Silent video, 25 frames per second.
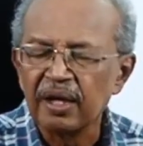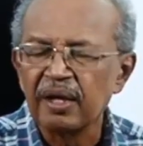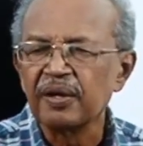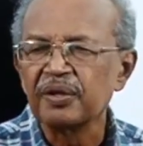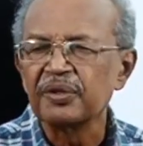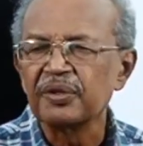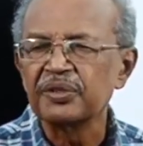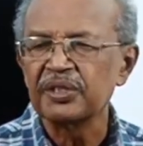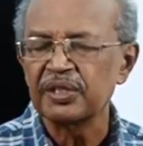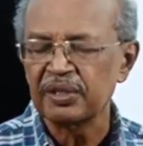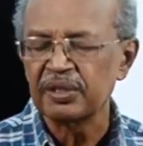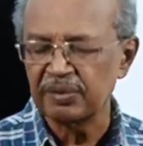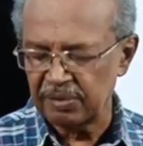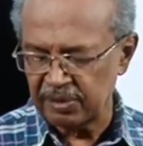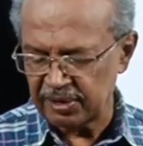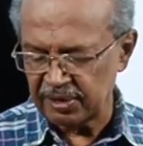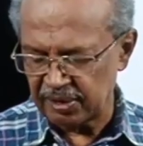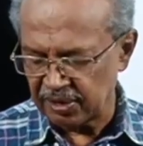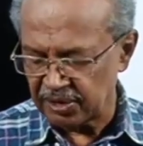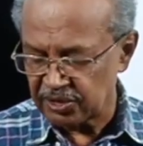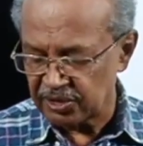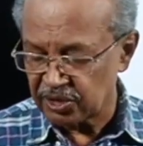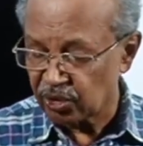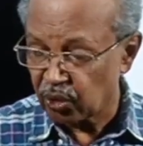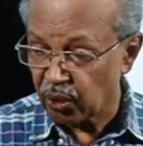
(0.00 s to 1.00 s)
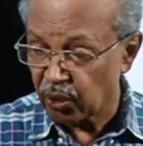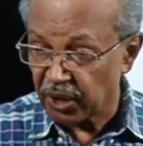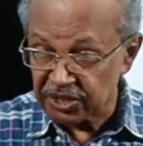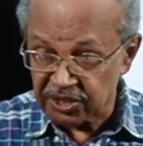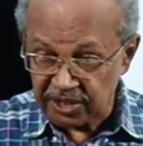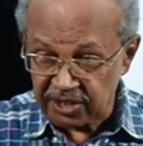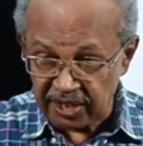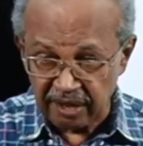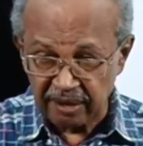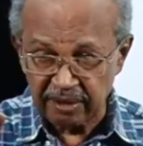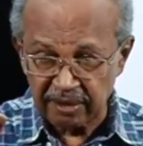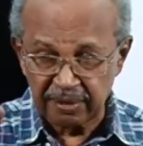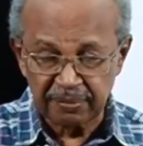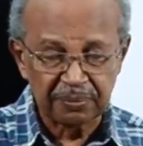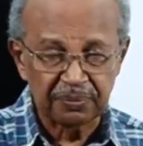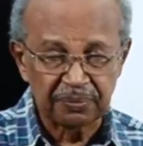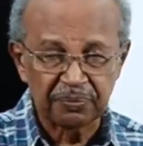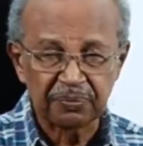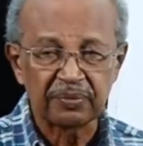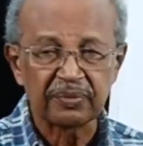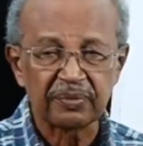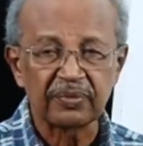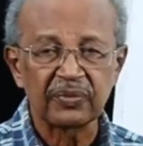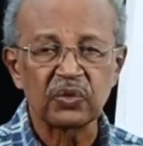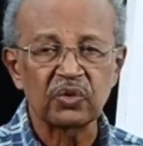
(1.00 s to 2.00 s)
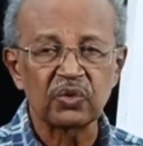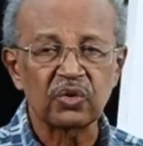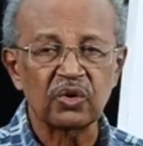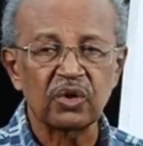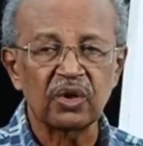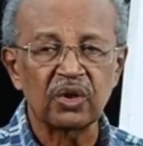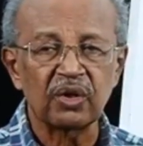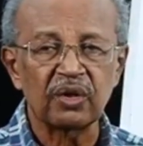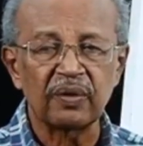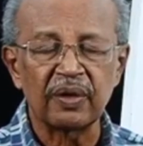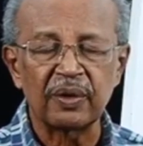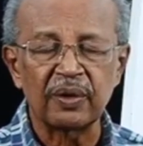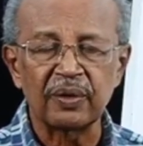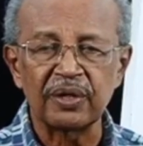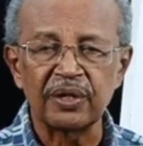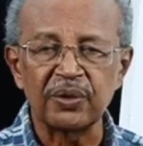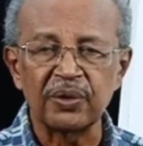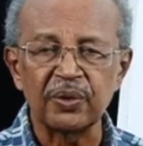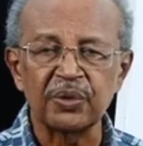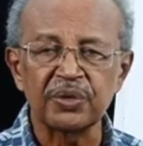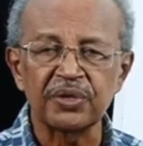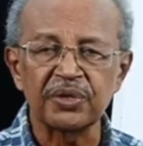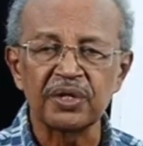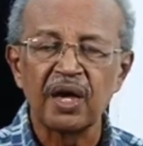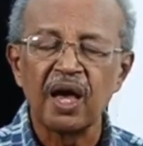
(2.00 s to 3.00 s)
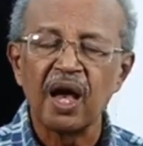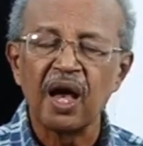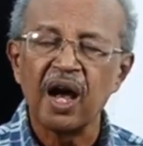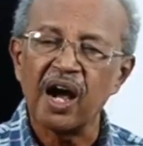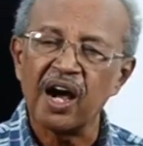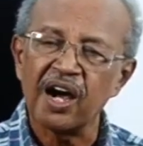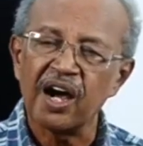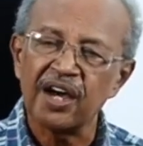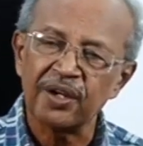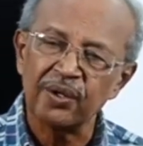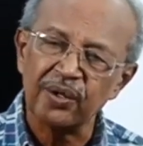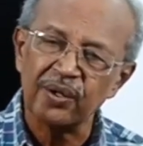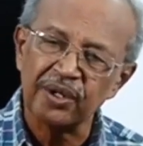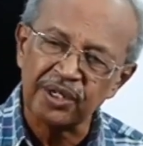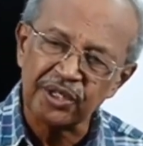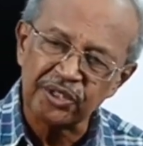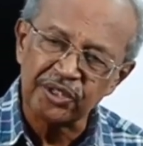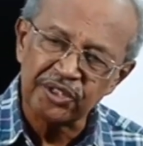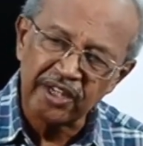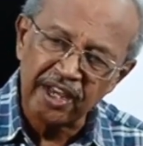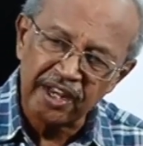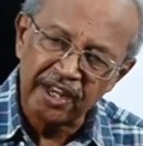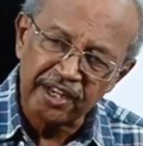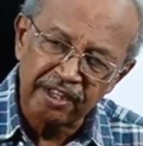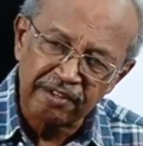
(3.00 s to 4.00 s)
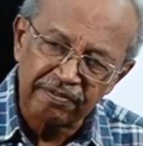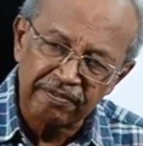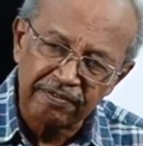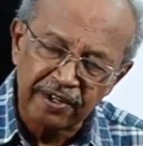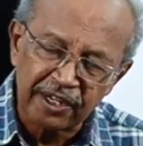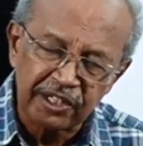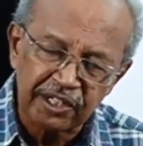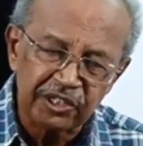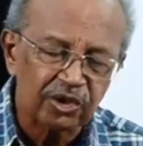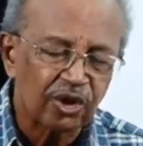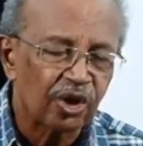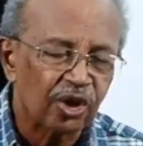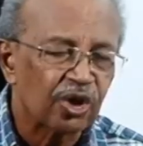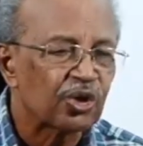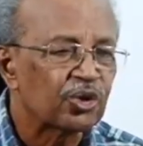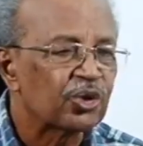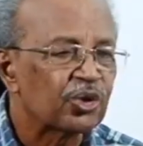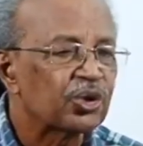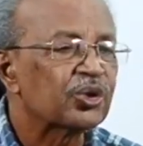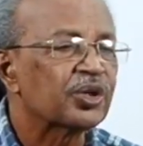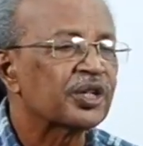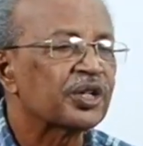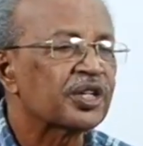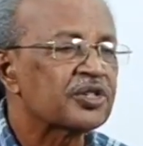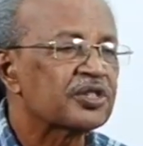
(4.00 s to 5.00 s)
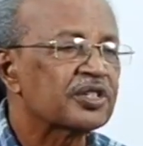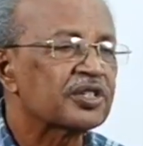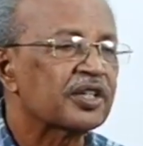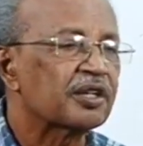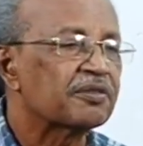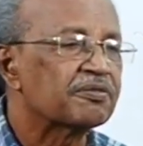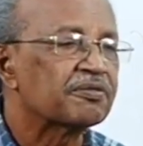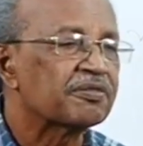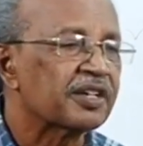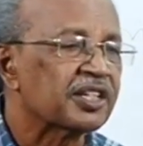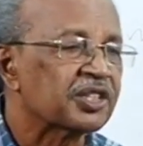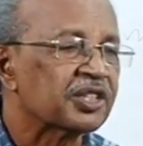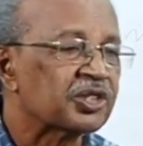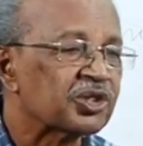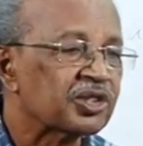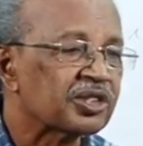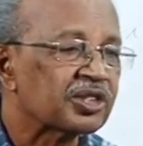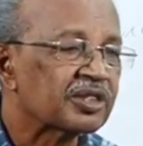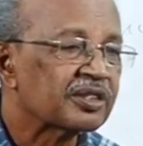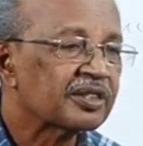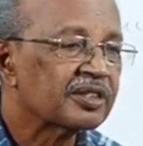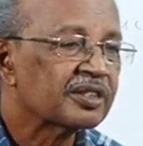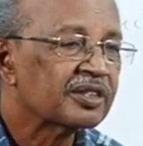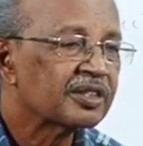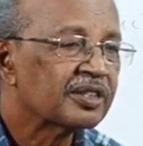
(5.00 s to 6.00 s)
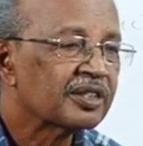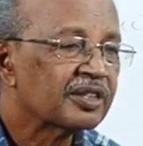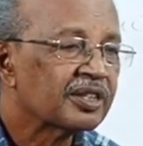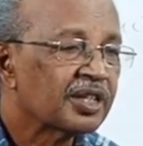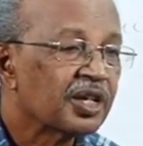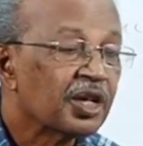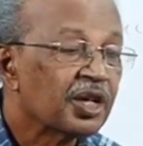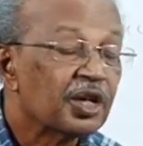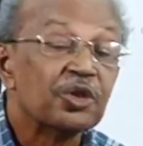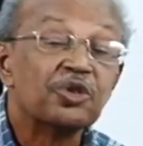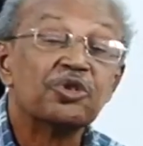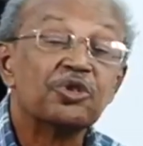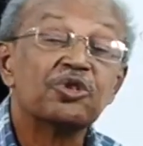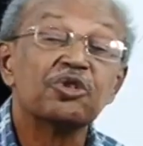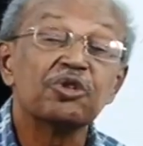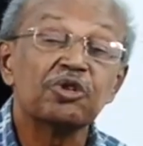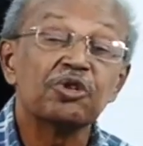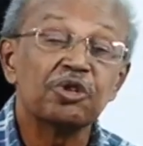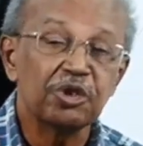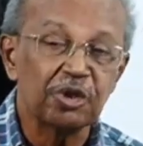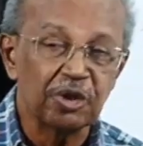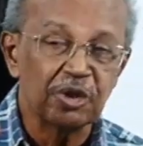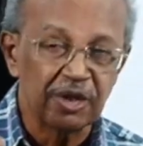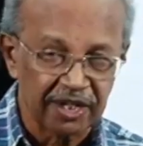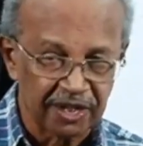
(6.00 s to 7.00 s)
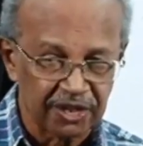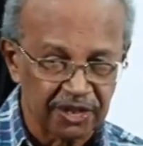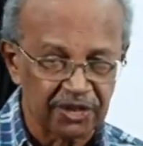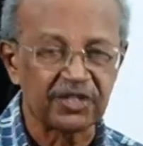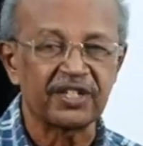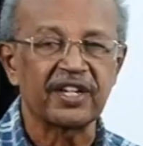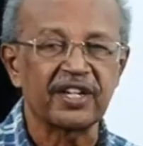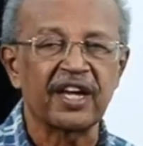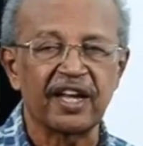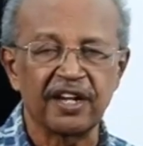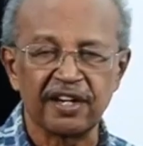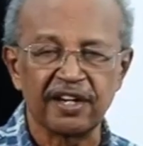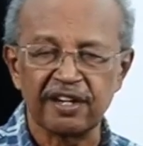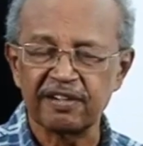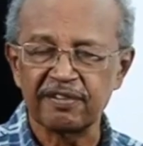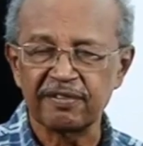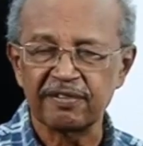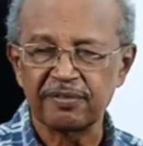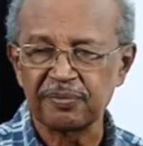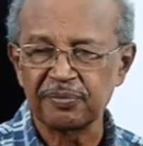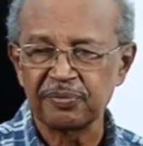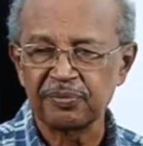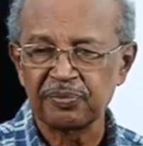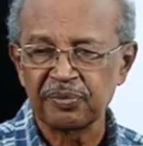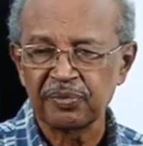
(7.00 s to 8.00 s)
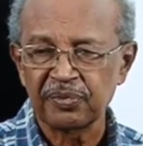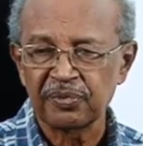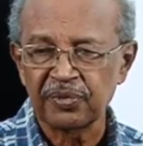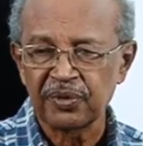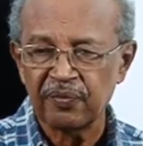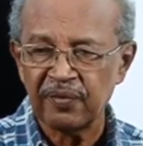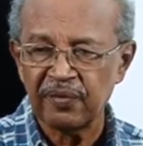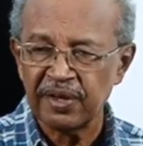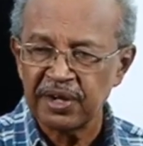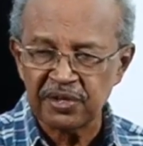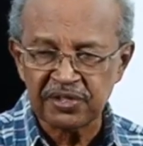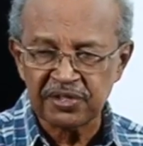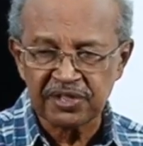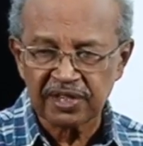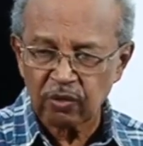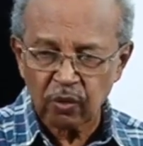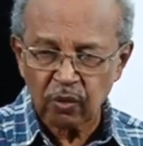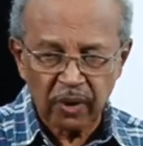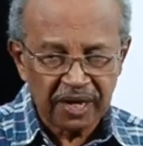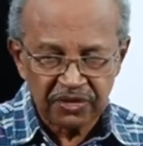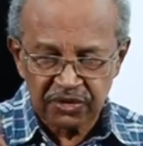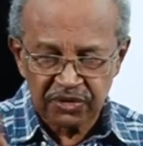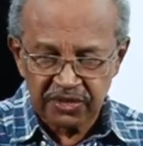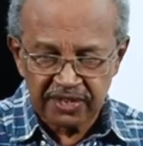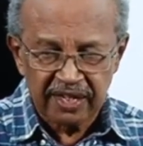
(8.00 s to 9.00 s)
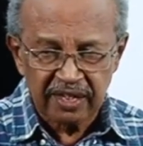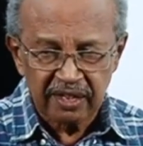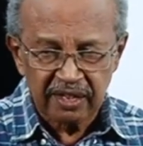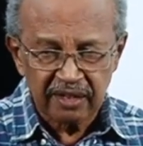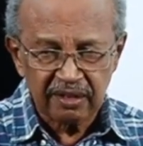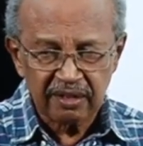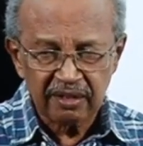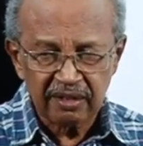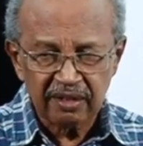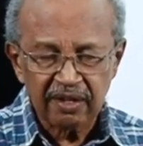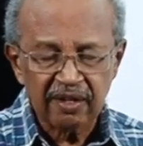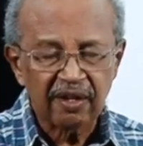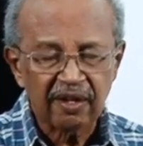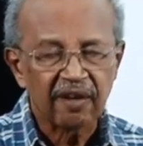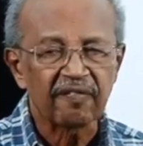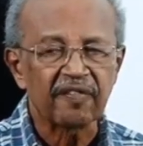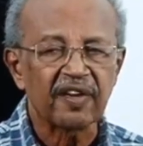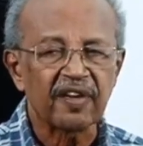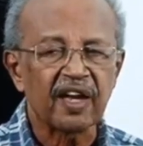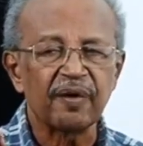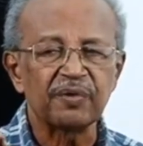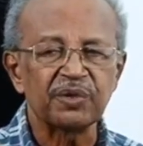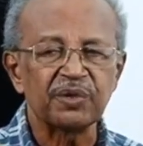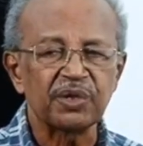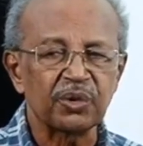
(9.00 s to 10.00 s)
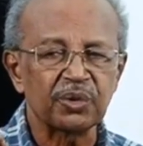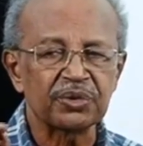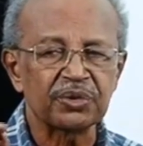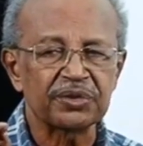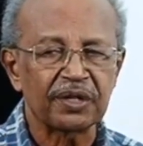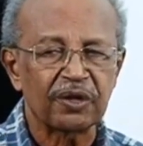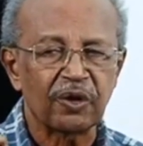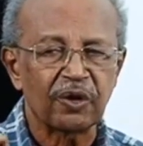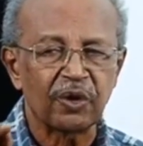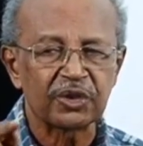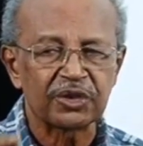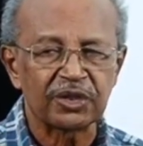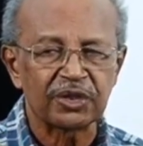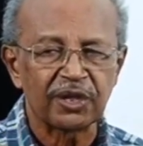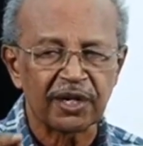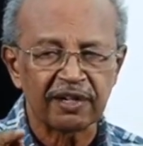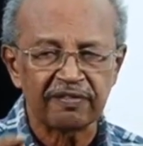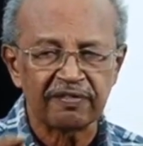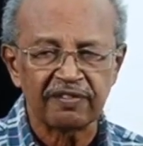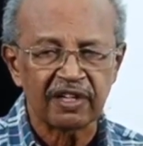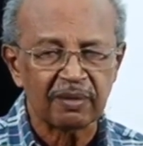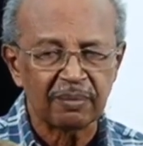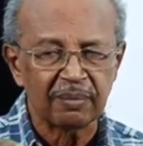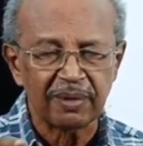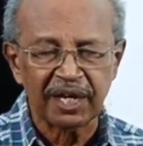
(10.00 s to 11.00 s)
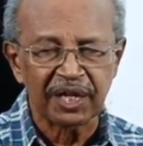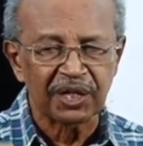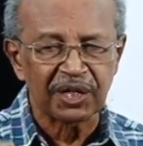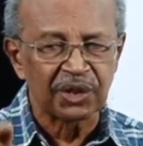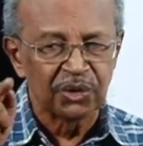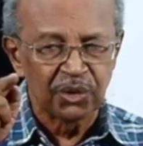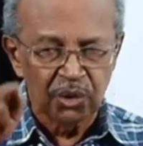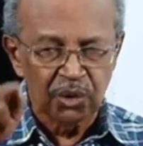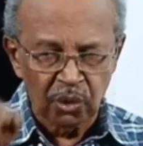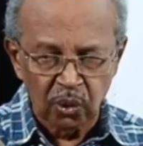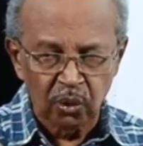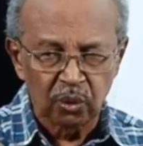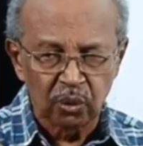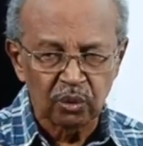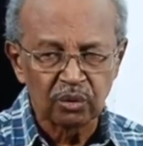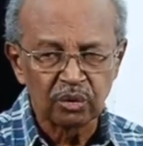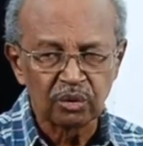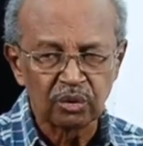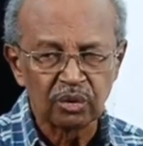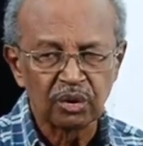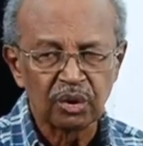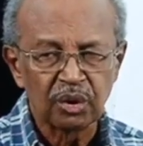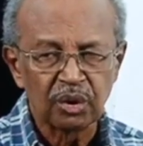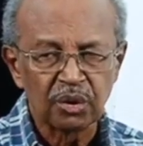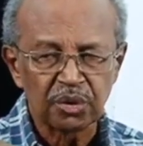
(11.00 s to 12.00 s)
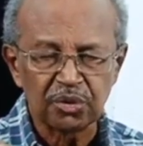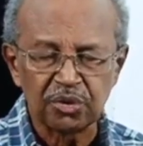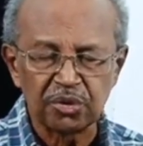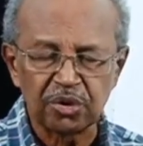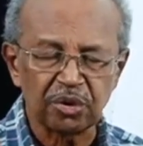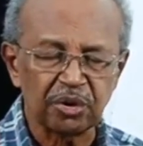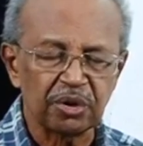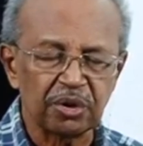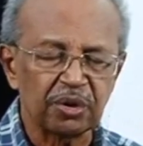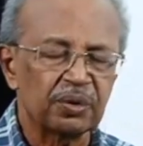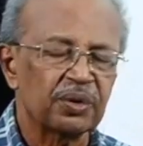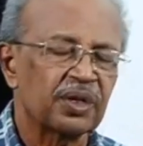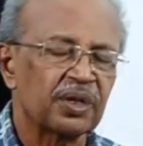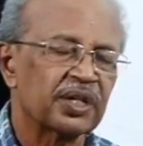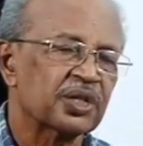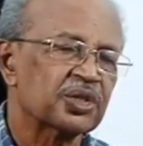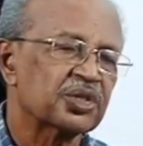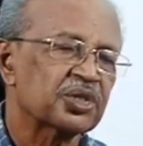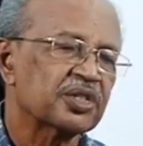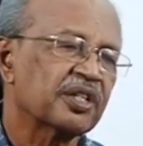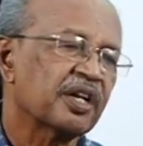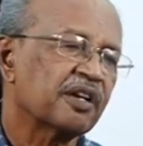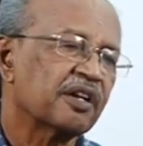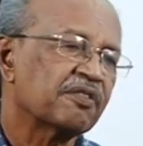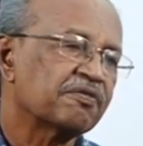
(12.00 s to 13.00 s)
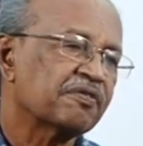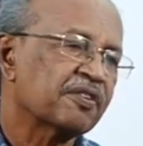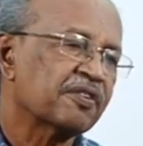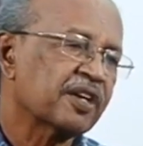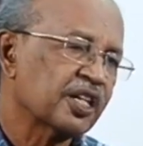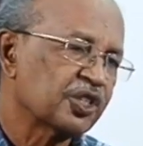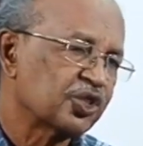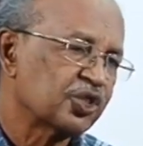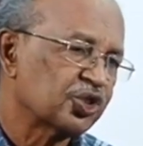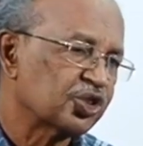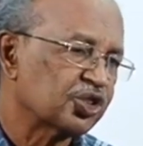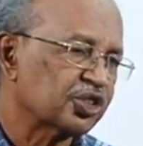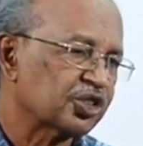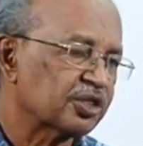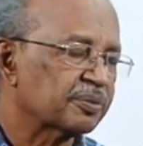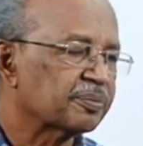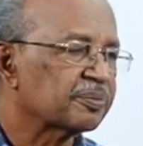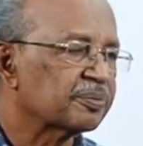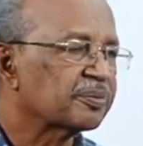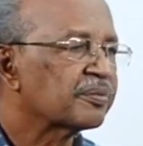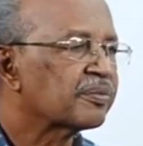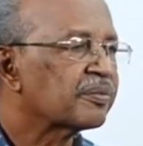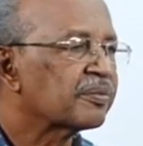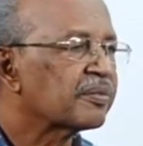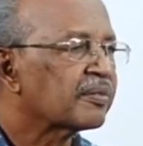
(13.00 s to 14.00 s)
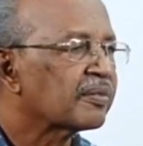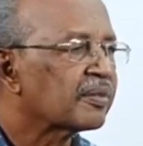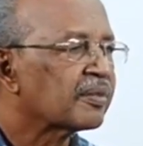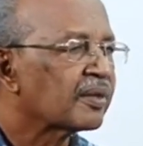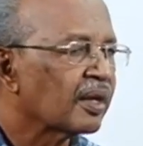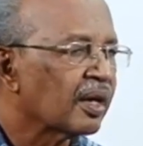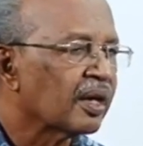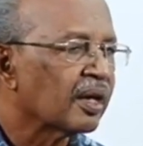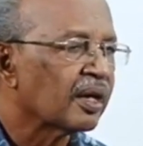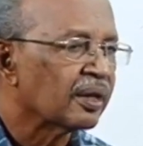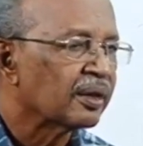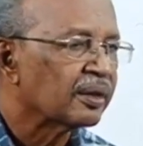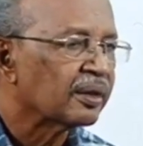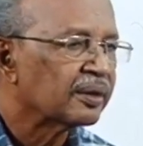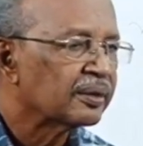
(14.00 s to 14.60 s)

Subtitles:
See, it's a question. So how will you use, are you understanding French or do you understand French? Do you understand? When it's a question, we have to use an auxiliary verb like do. Do you understand French? I